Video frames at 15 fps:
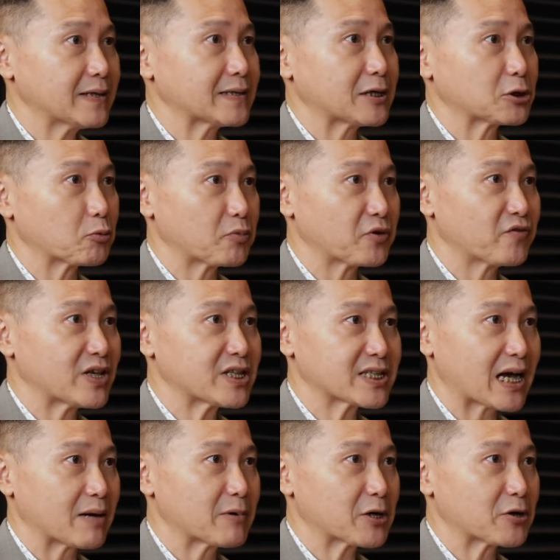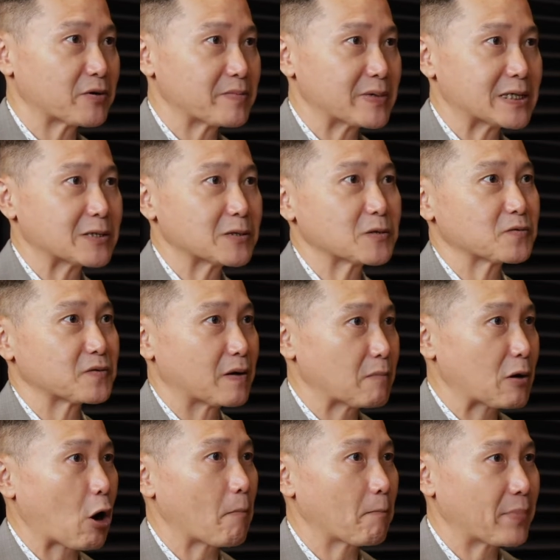To prevent cyber criminals from
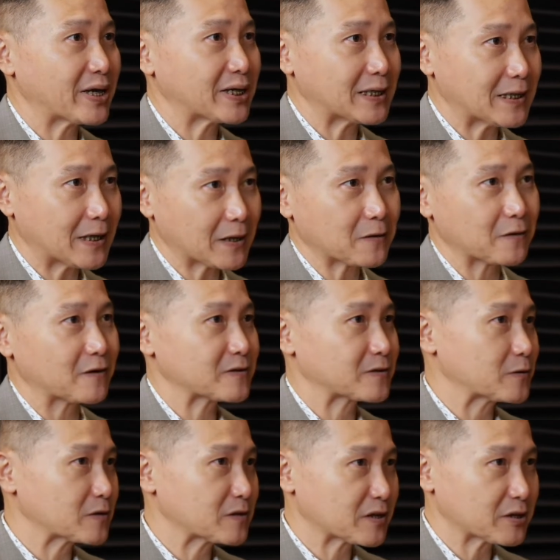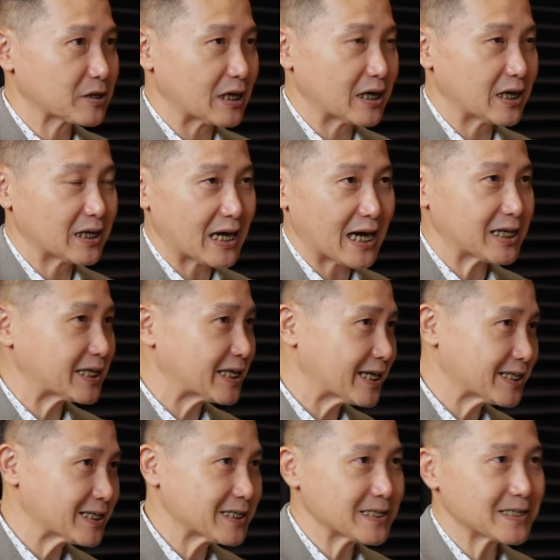hopping across those
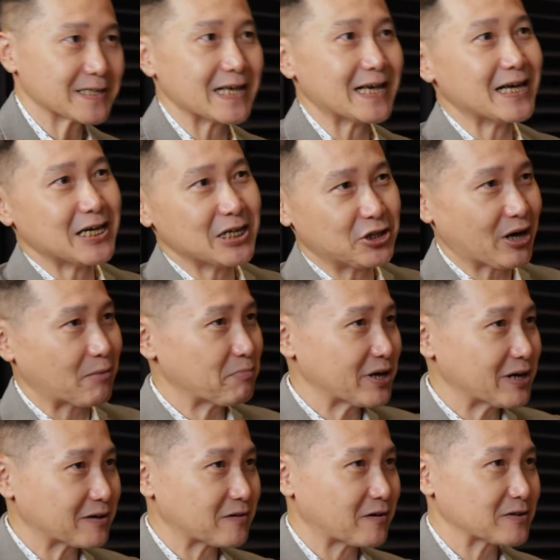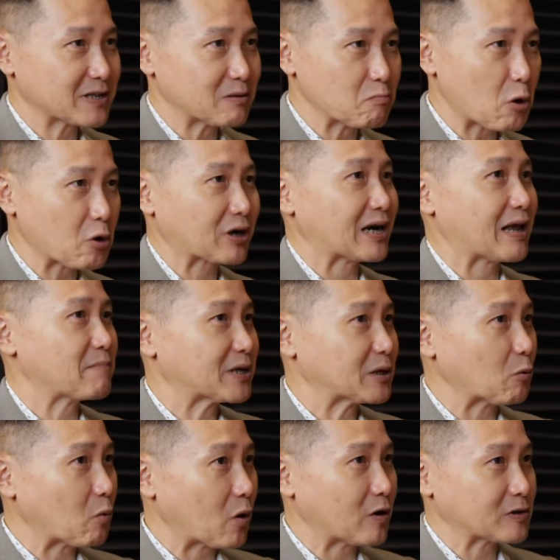alligators, jumping across the moat, climbing
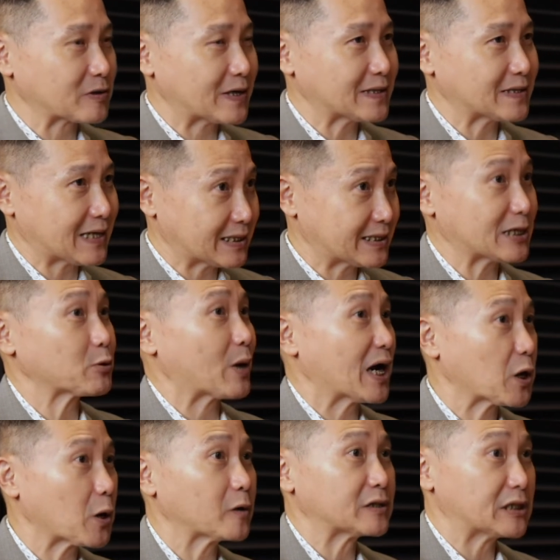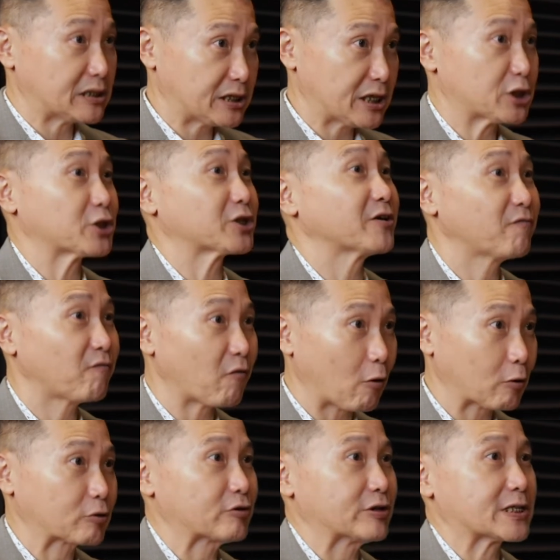the walls, right? That's what I call the digital
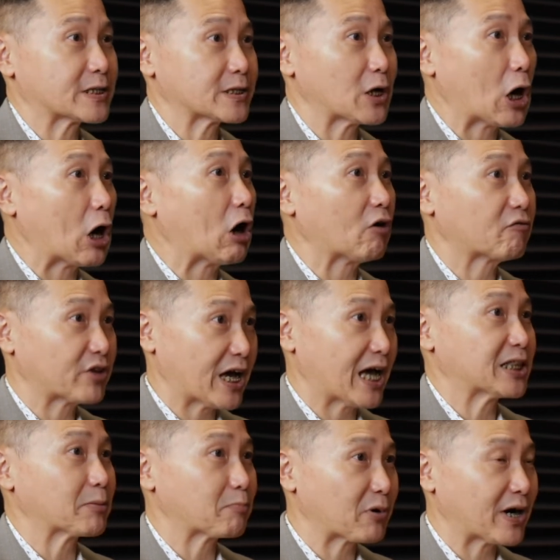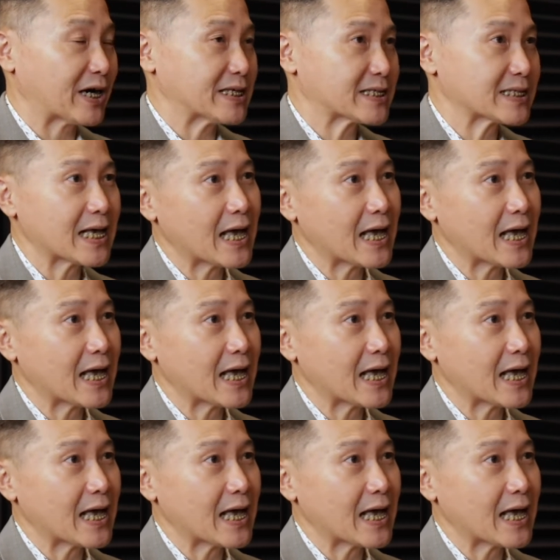fortress of the enterprise.